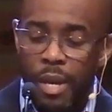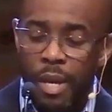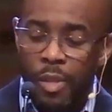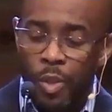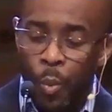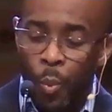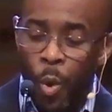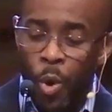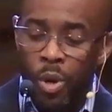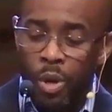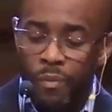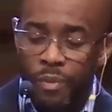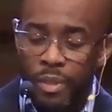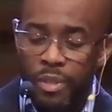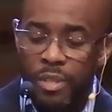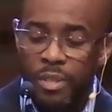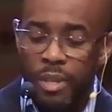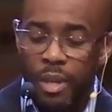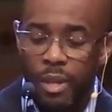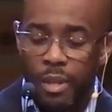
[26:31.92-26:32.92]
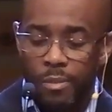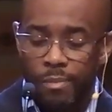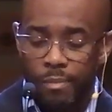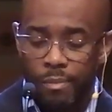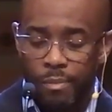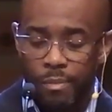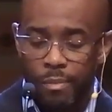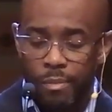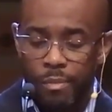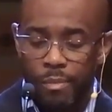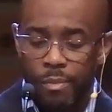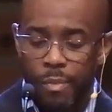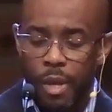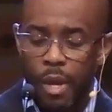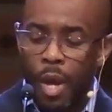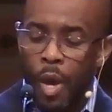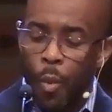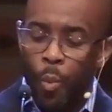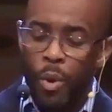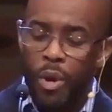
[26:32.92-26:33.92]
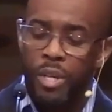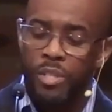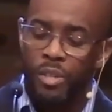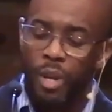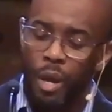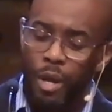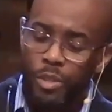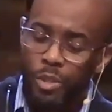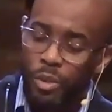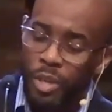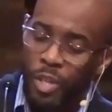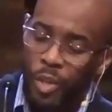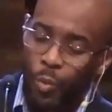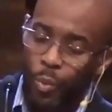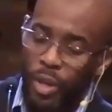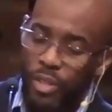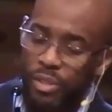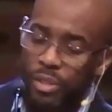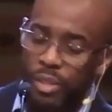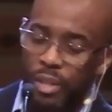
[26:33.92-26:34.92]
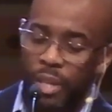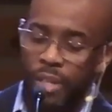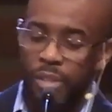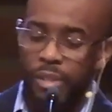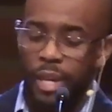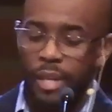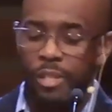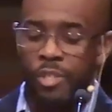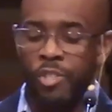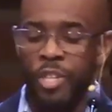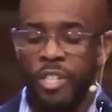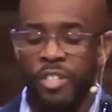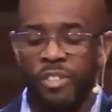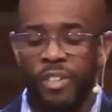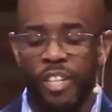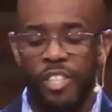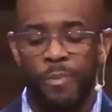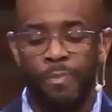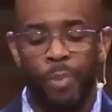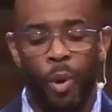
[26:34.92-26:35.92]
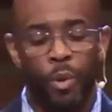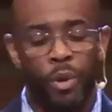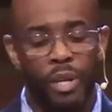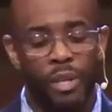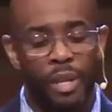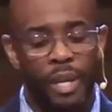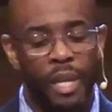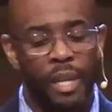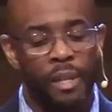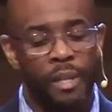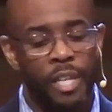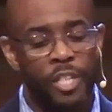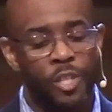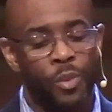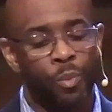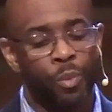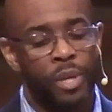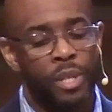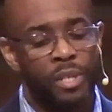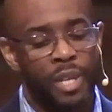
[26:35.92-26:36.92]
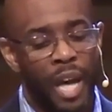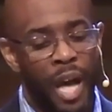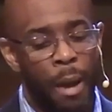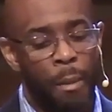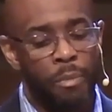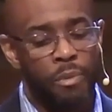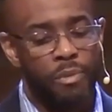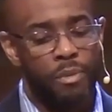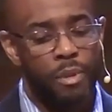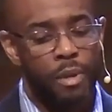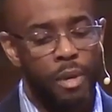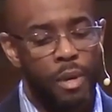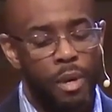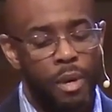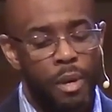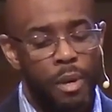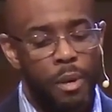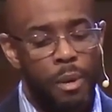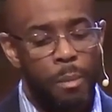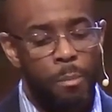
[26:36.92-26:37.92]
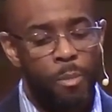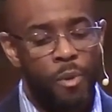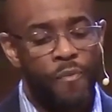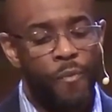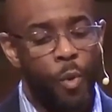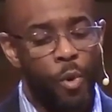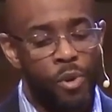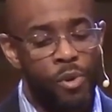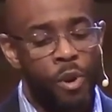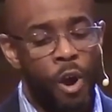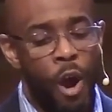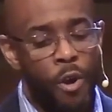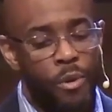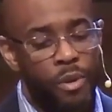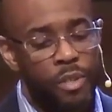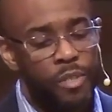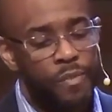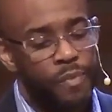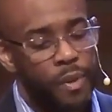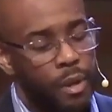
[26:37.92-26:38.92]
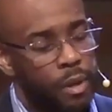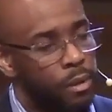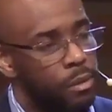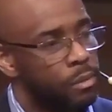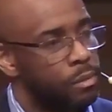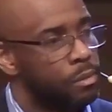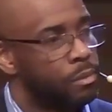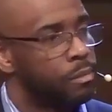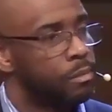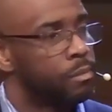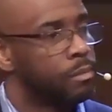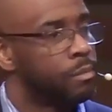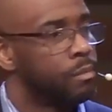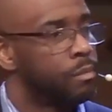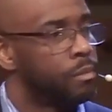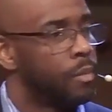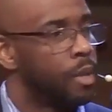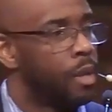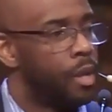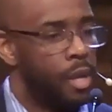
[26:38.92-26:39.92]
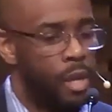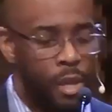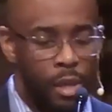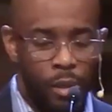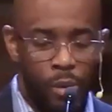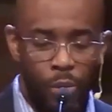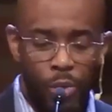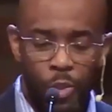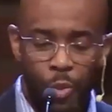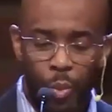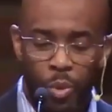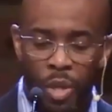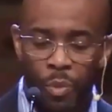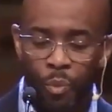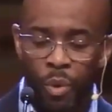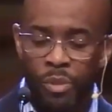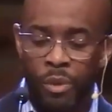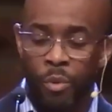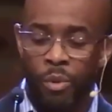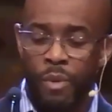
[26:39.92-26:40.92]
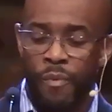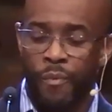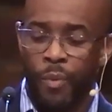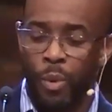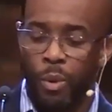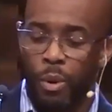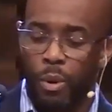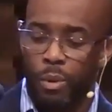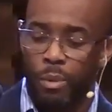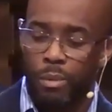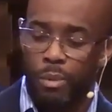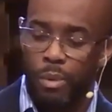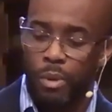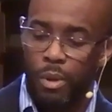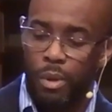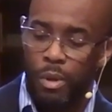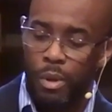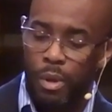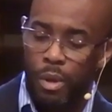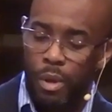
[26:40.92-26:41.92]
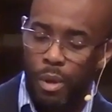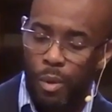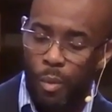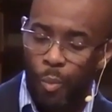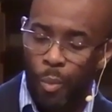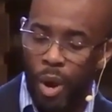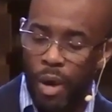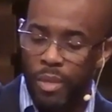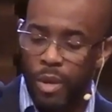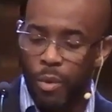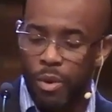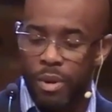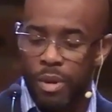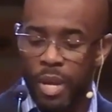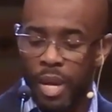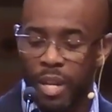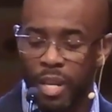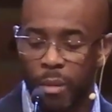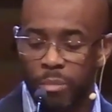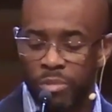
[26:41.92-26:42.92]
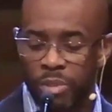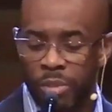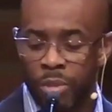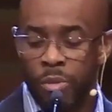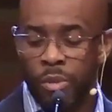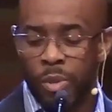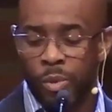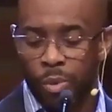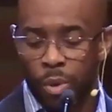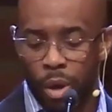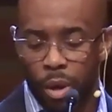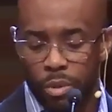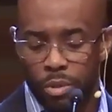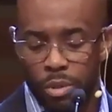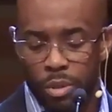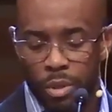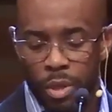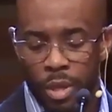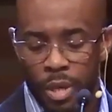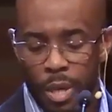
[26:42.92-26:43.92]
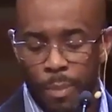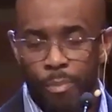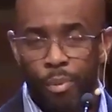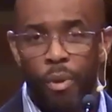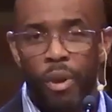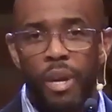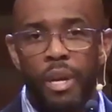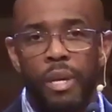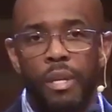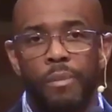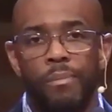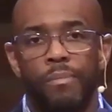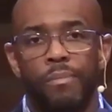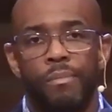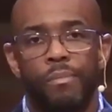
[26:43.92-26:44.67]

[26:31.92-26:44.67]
in the work of his son. What is also interesting is that Jesus had spoken at least three times before darkness fell. In Luke 23 34, while they were nailing him to the cross, he prayed,